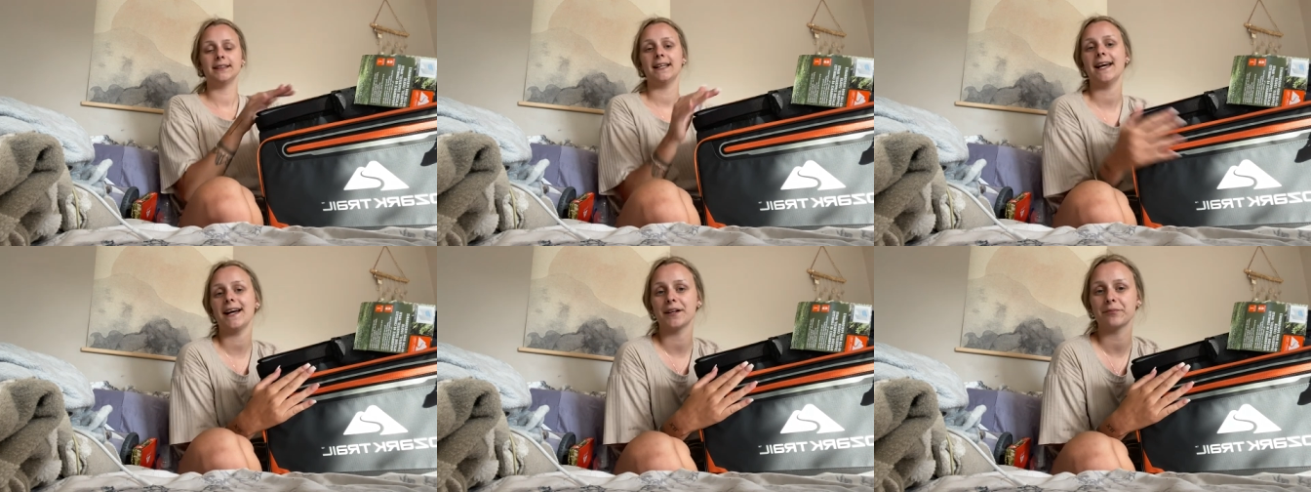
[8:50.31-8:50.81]

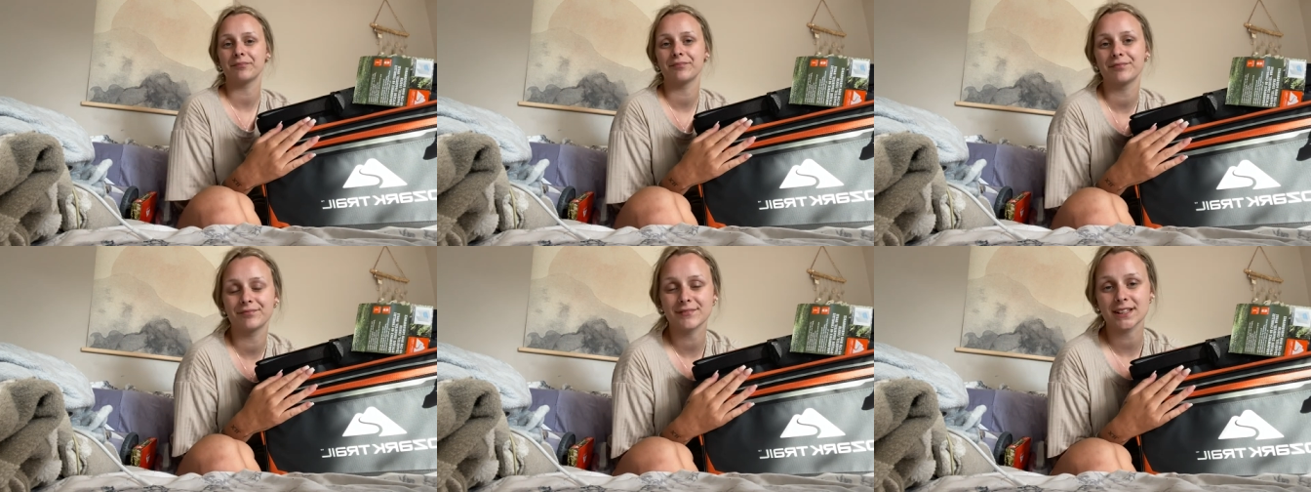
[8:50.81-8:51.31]
Yeah,
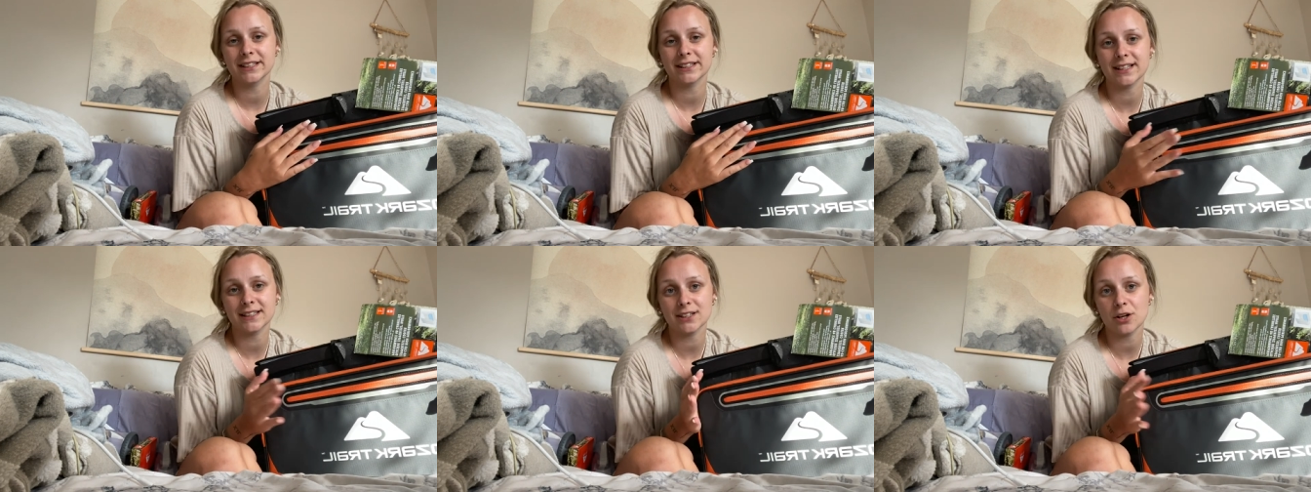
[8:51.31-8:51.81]

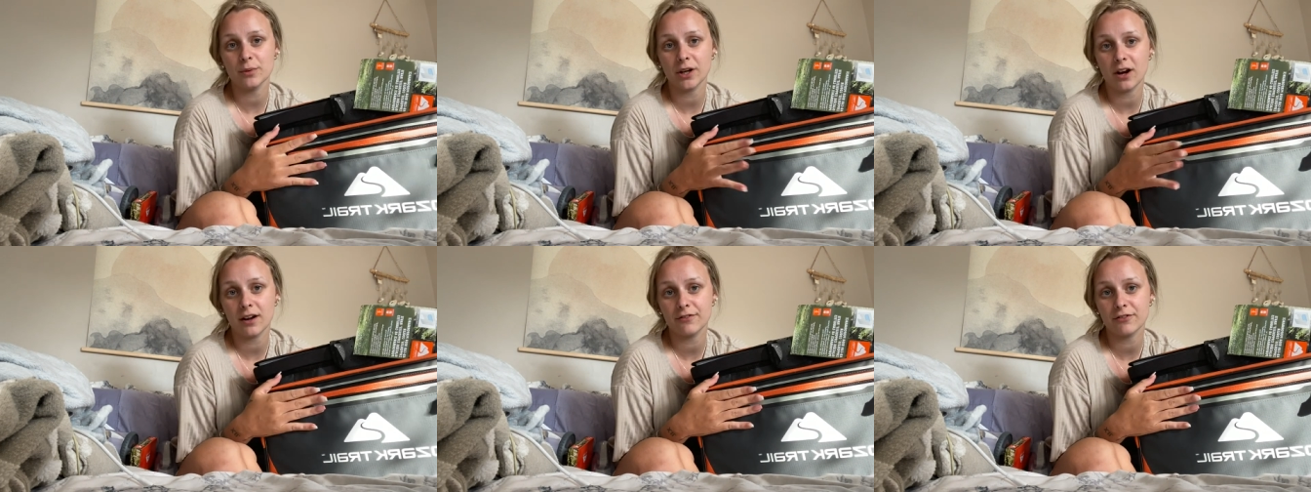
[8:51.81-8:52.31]
so that's all we
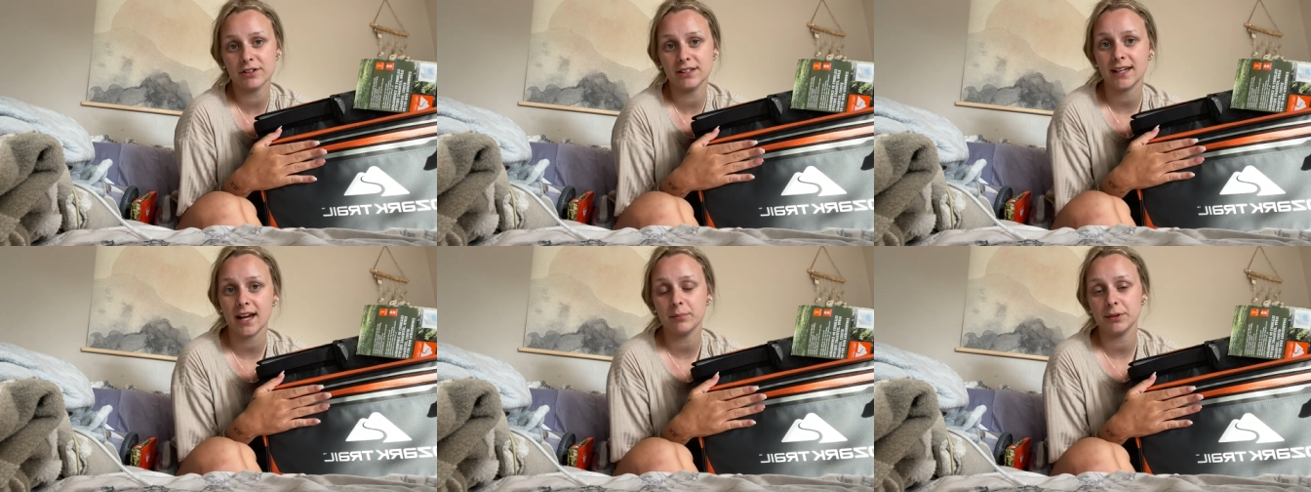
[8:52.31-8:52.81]
got for the
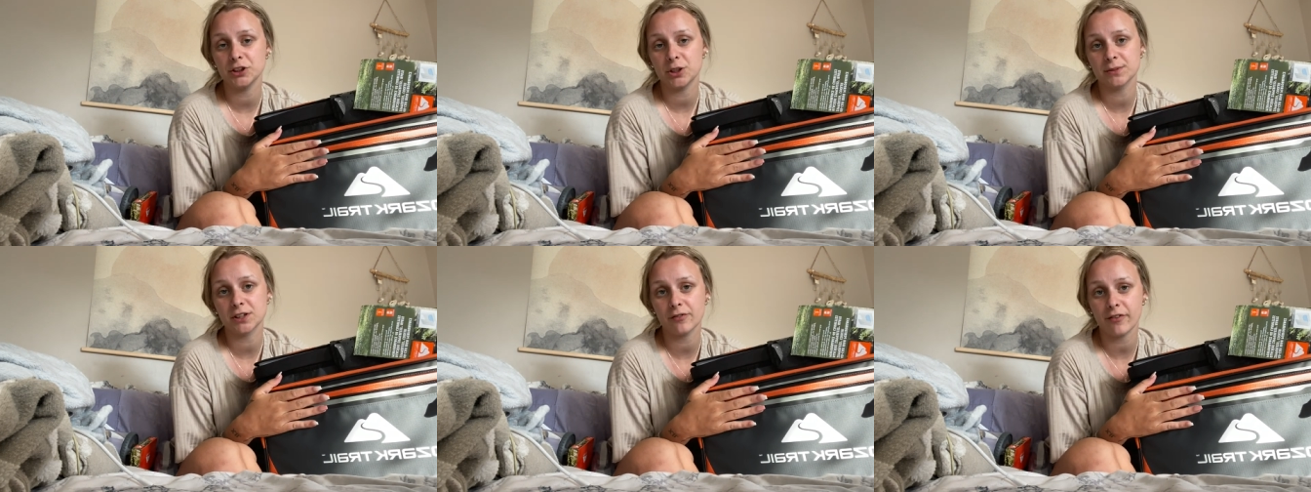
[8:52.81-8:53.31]
camping
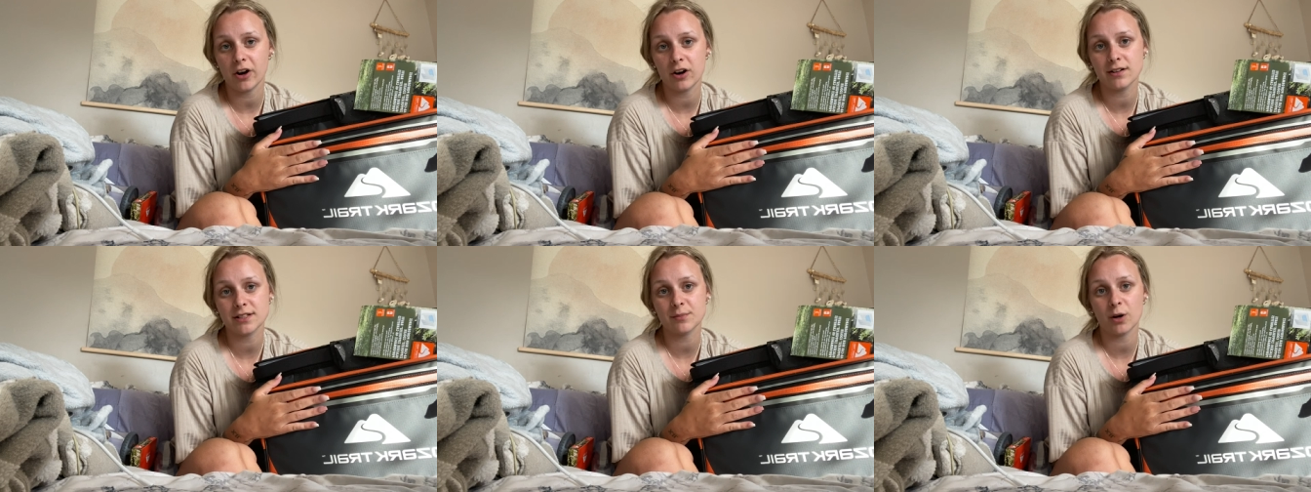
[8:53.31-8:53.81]
trip so
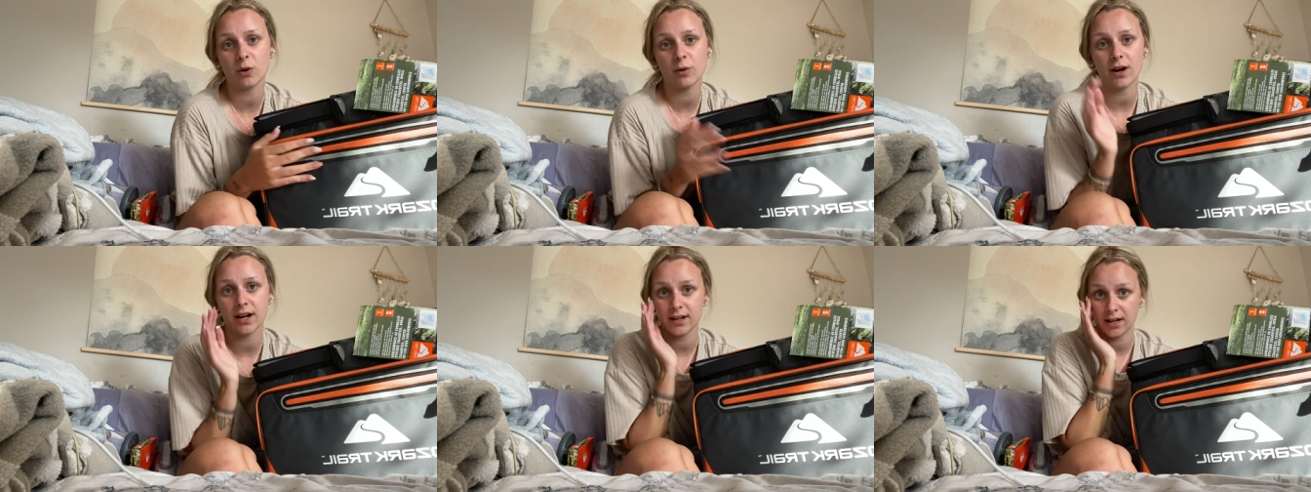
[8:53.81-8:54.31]
far. Tomorrow
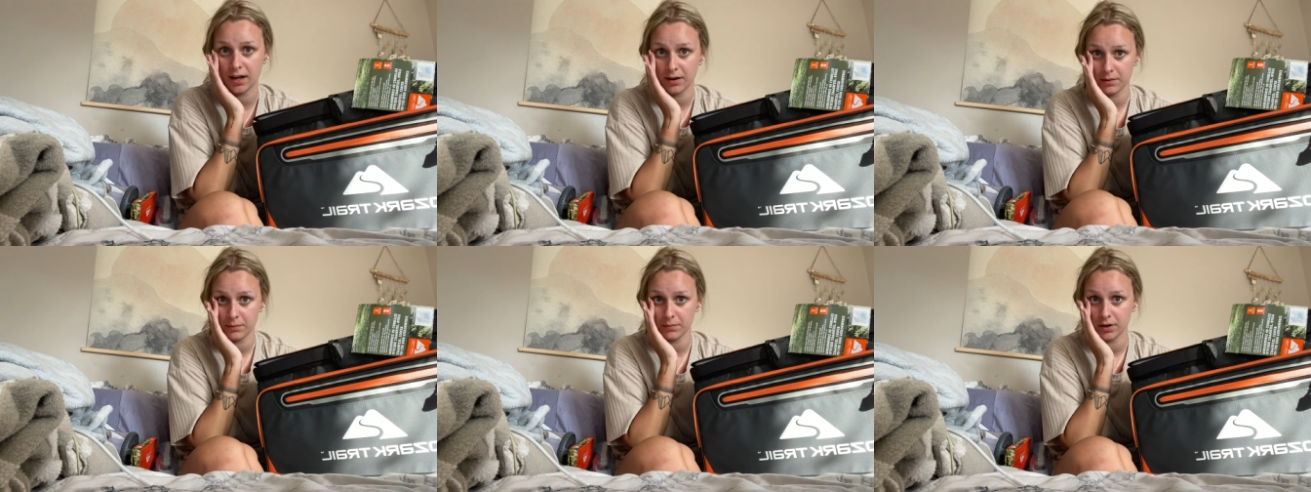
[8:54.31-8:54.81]
I
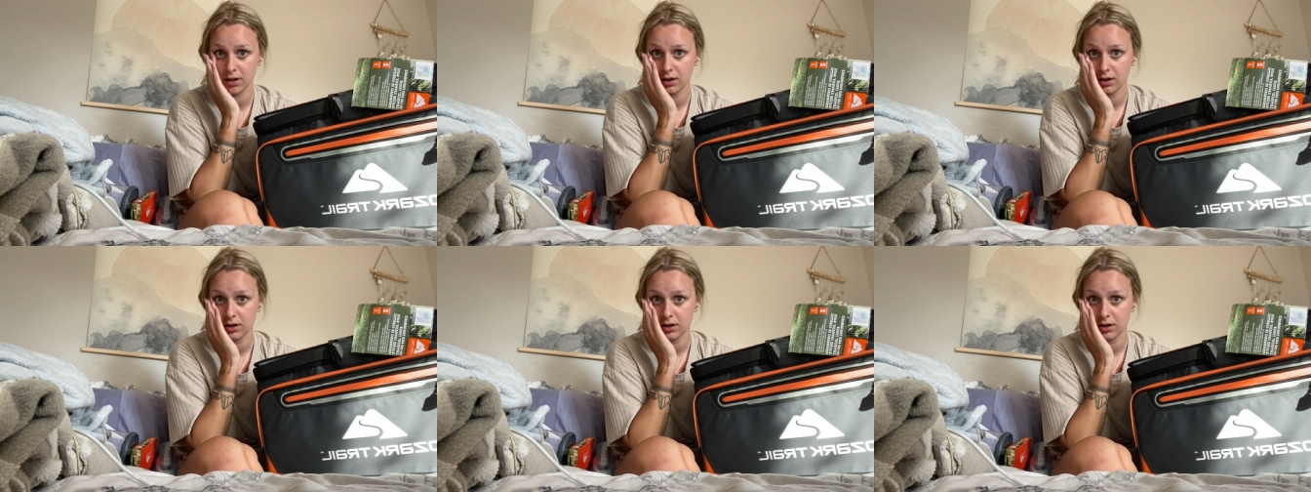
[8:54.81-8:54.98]
am